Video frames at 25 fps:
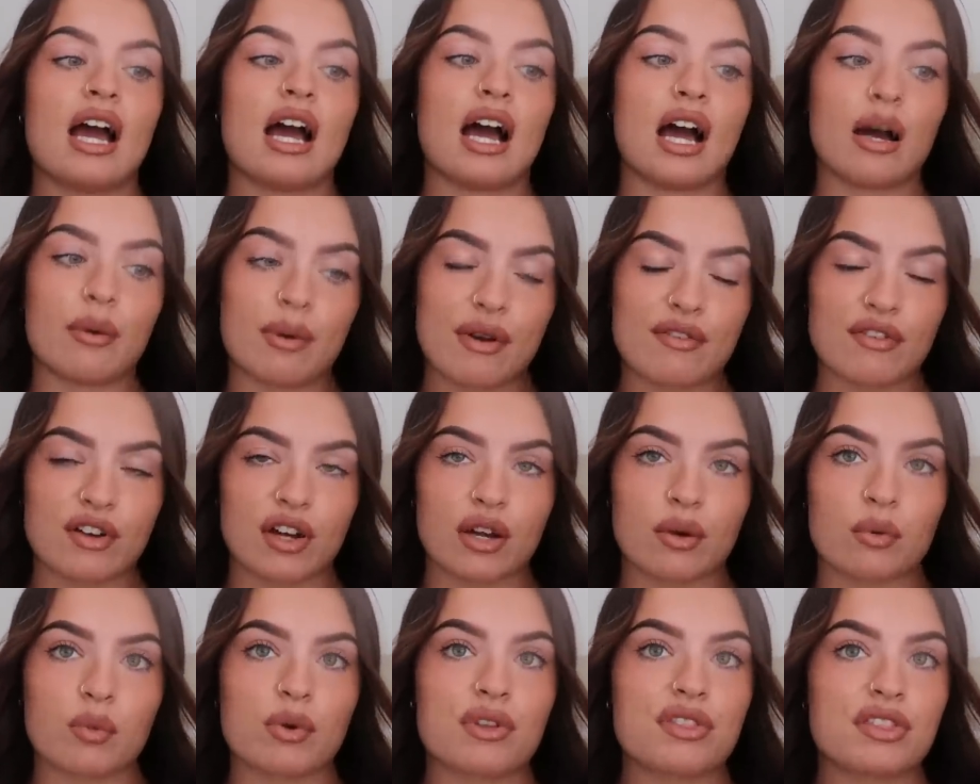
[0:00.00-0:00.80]

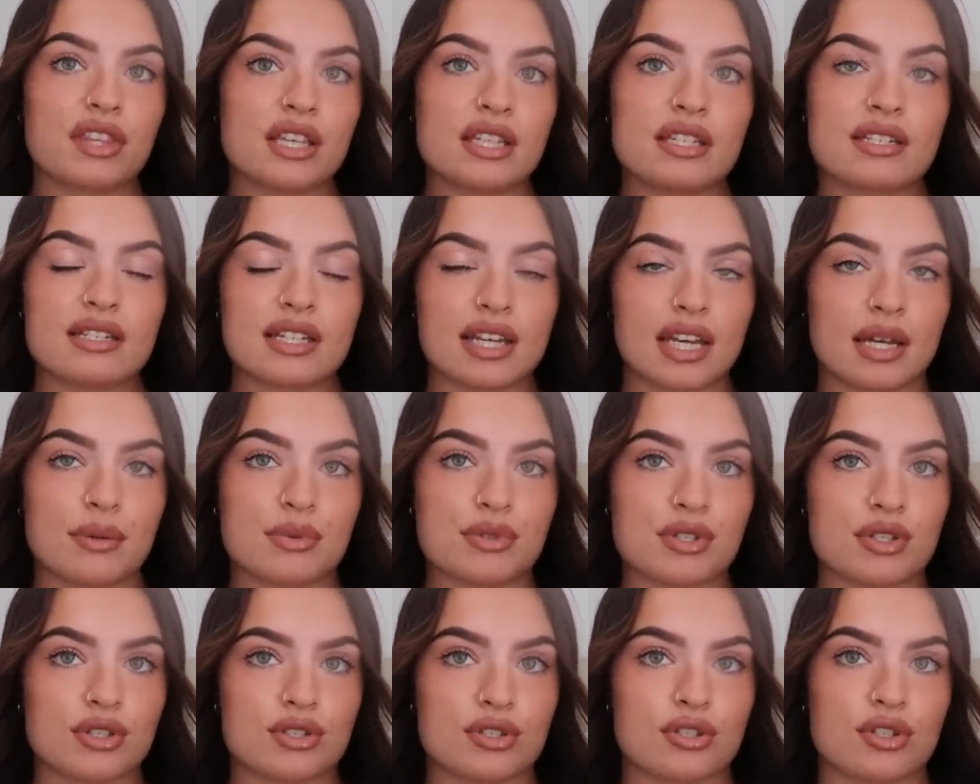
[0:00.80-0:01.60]
However, with these
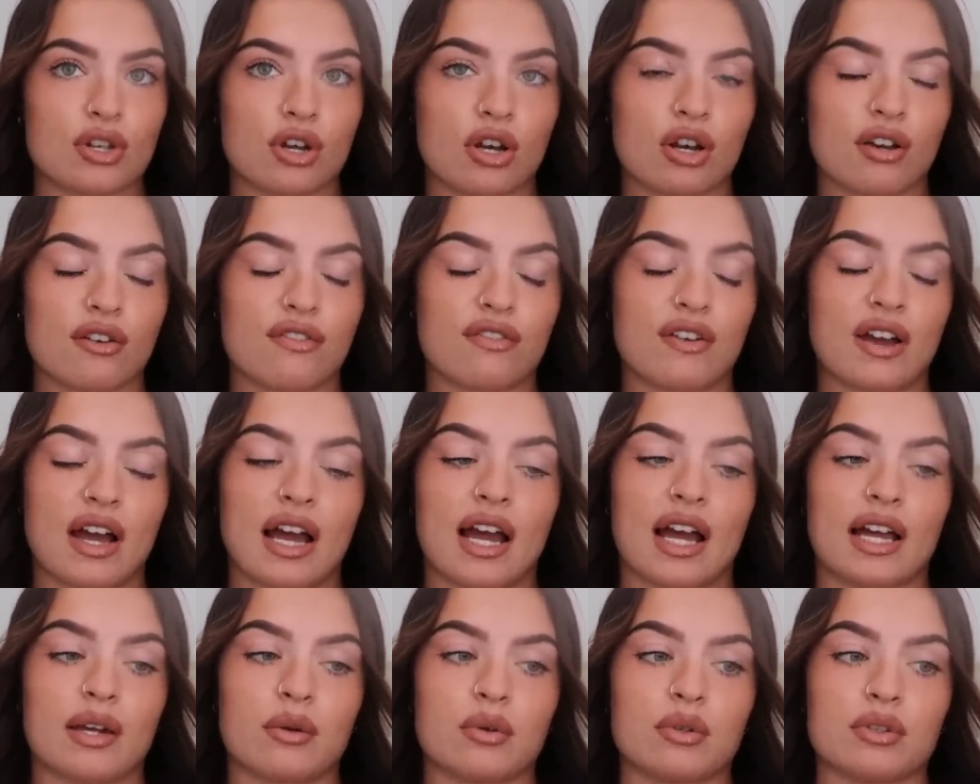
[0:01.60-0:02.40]
tips and stuff,
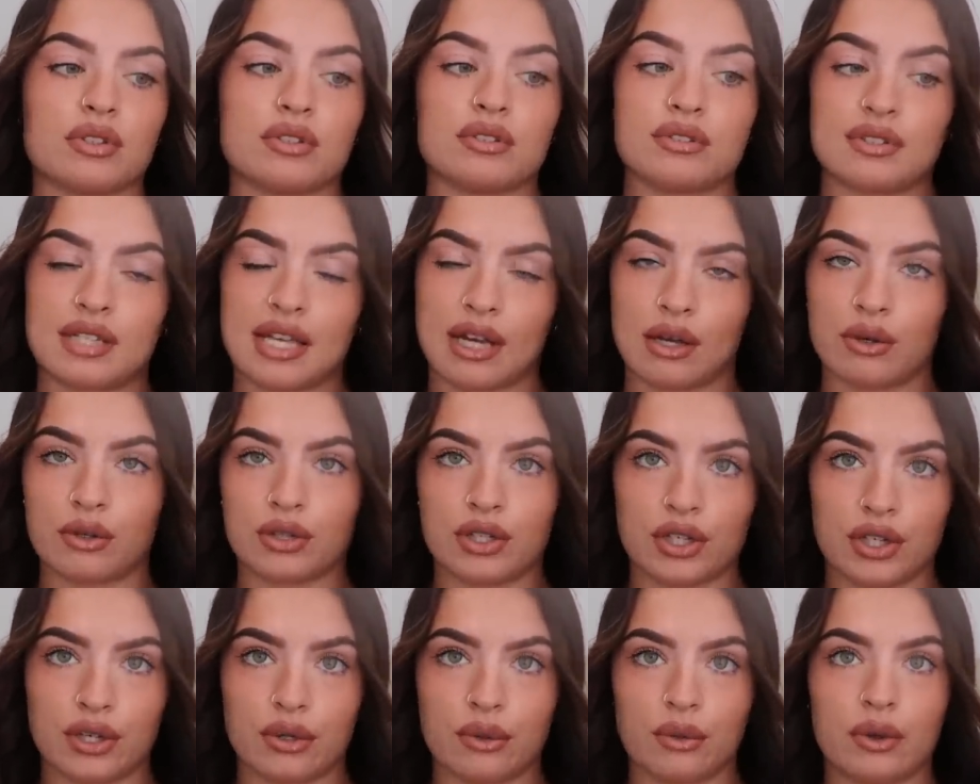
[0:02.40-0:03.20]
I will tell
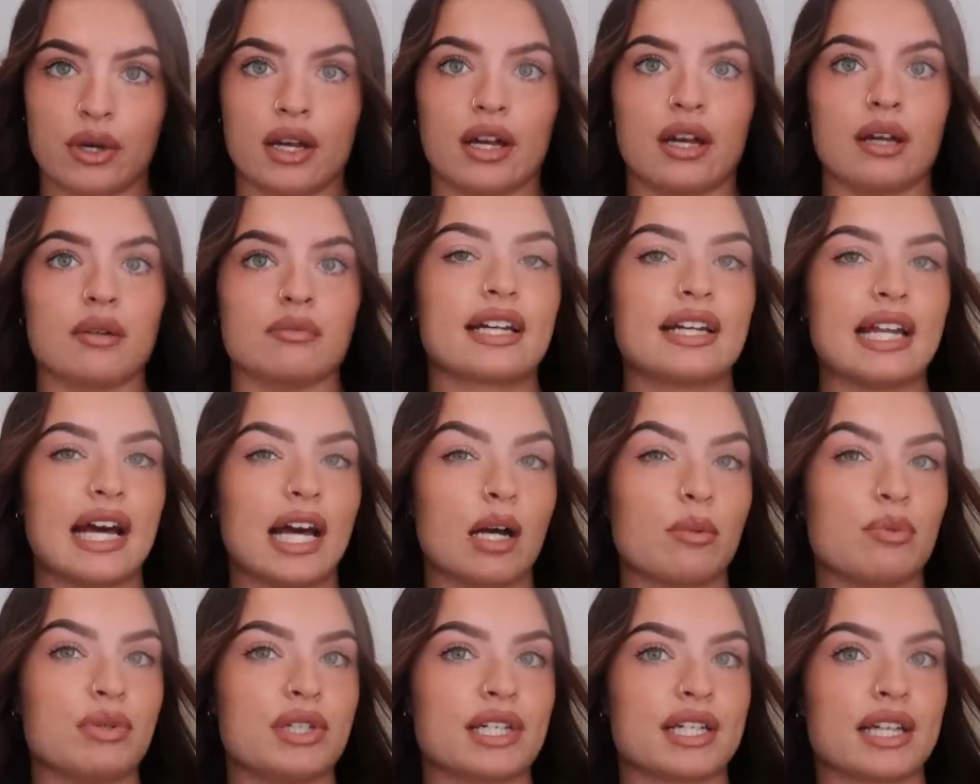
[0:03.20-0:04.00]
you, can
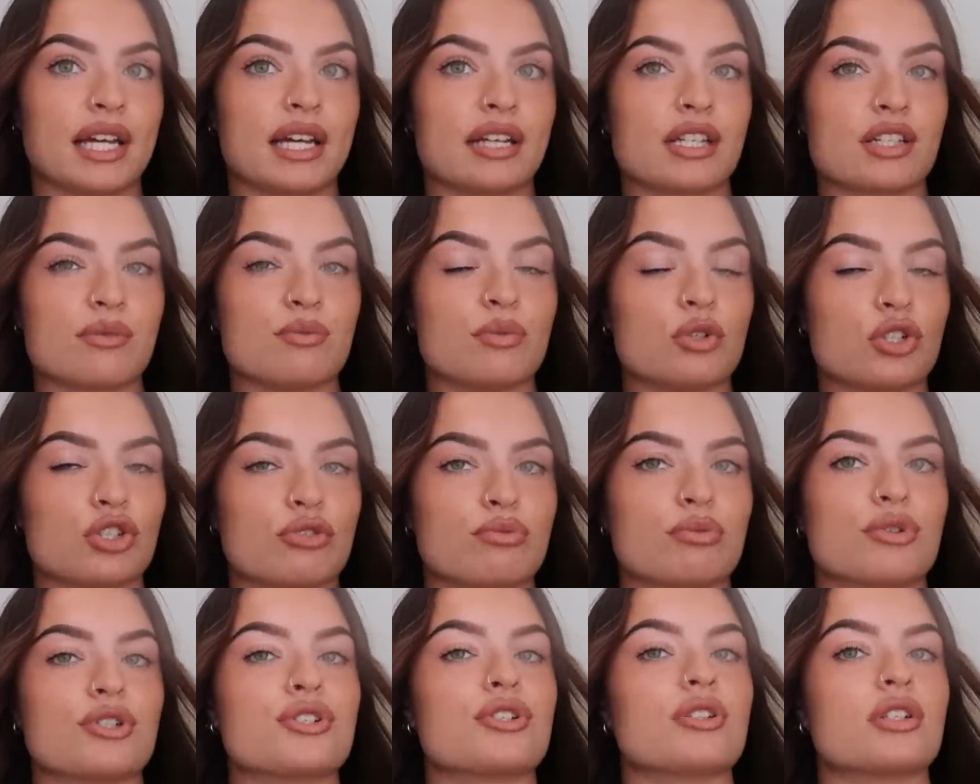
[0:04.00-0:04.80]
help you gain as
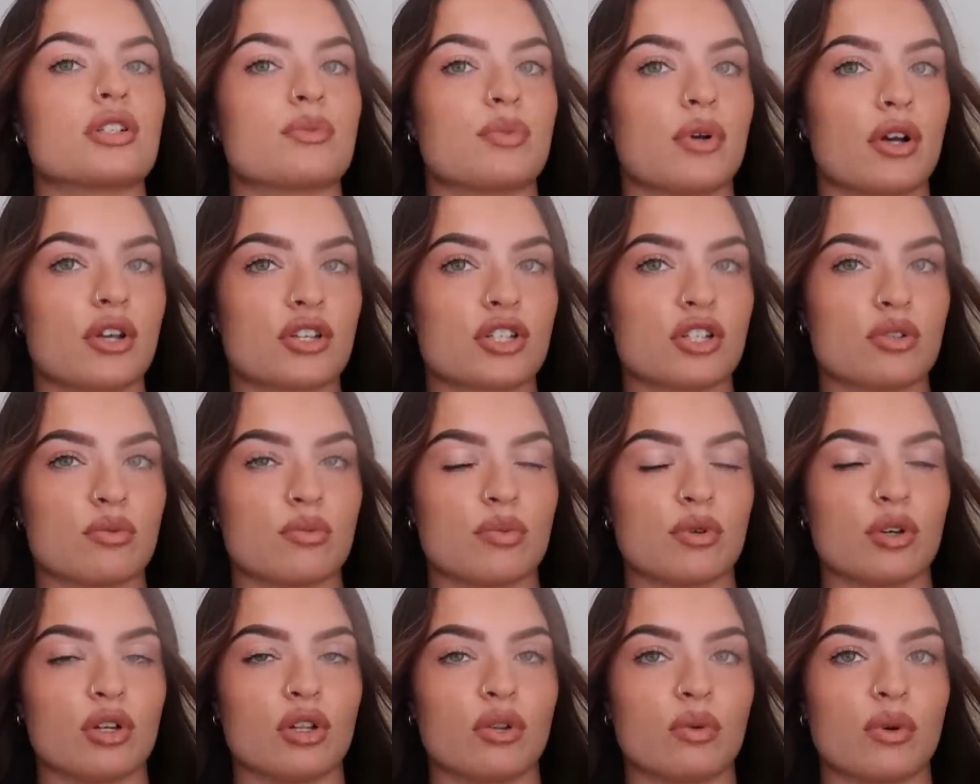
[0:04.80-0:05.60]
much muscle as
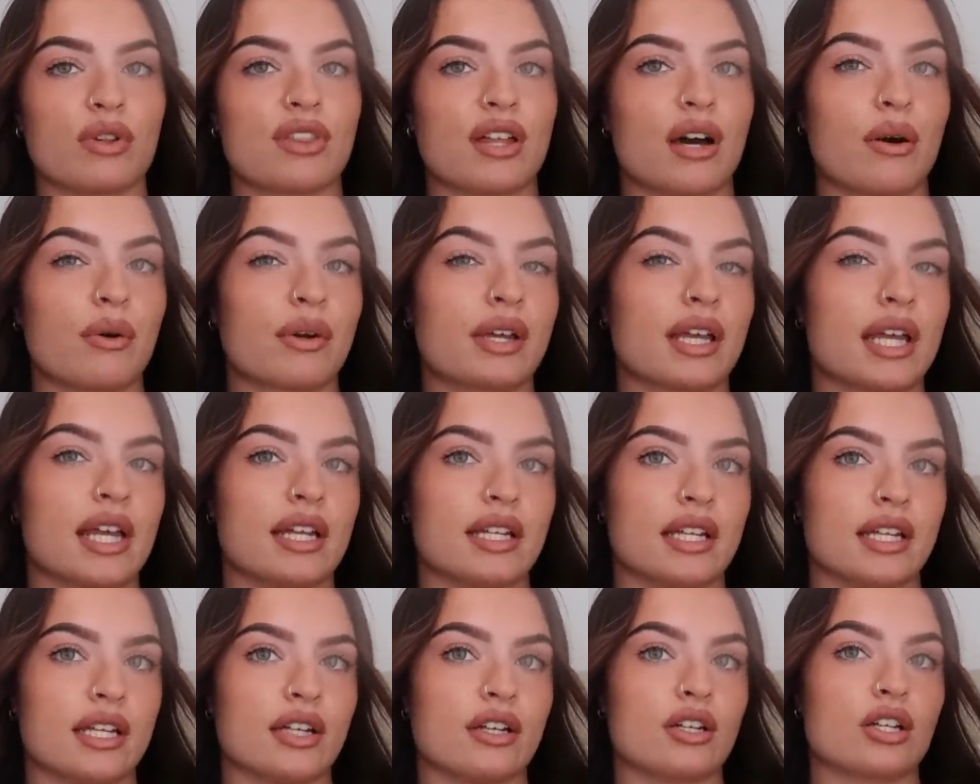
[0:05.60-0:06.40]
possible without
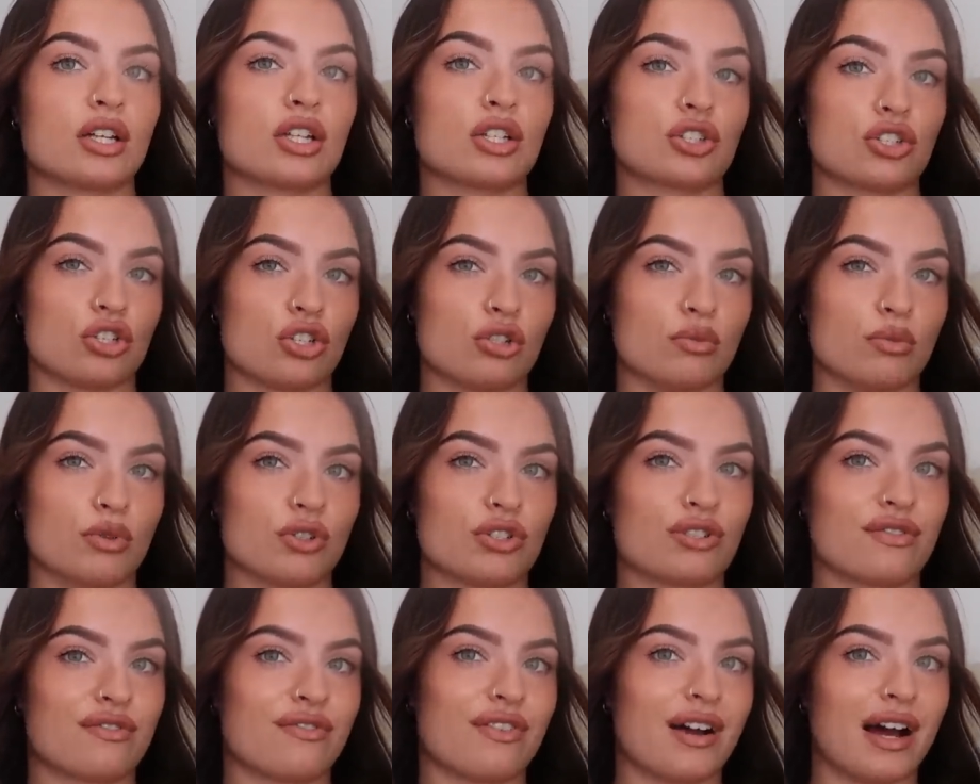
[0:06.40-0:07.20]
gaining too
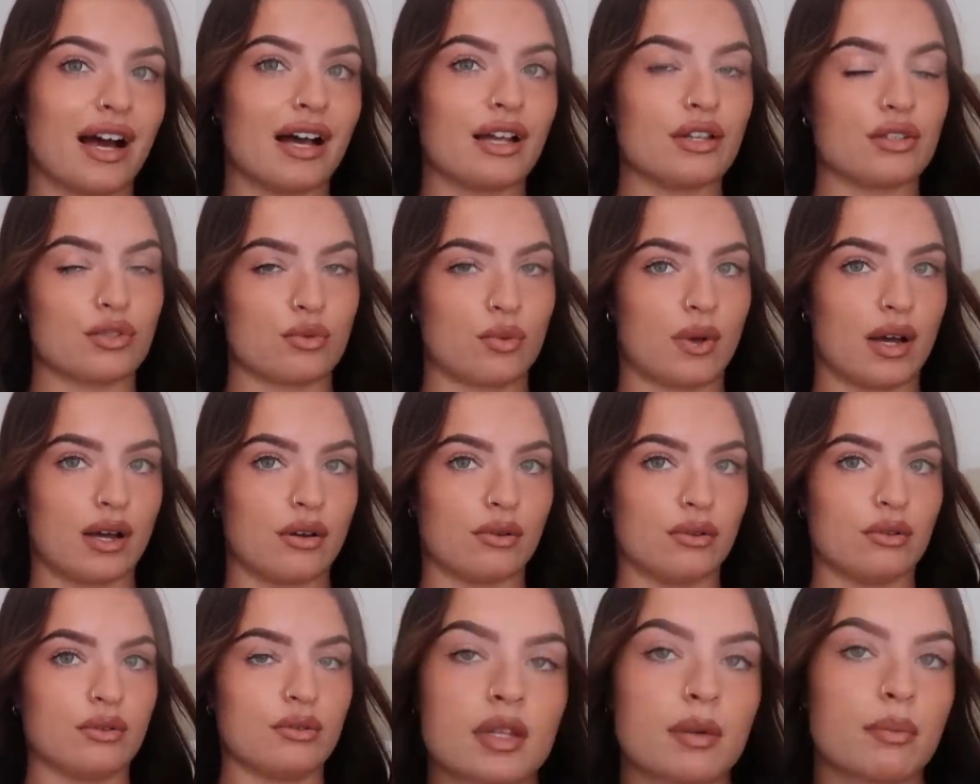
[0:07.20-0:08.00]
much fat as
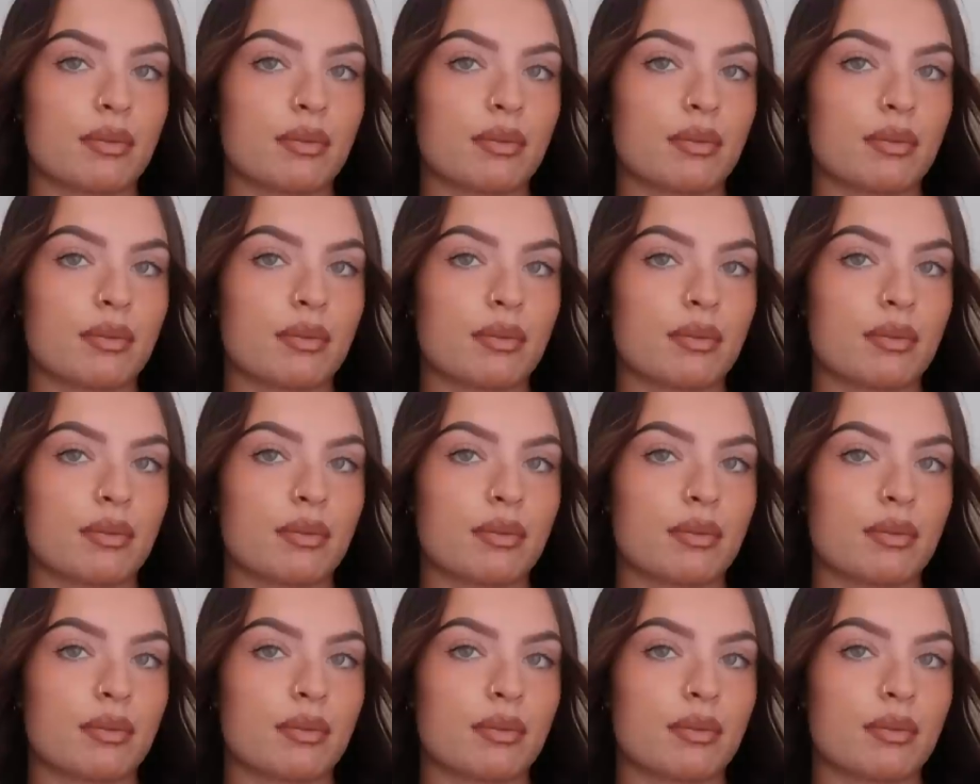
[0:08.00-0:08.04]
well.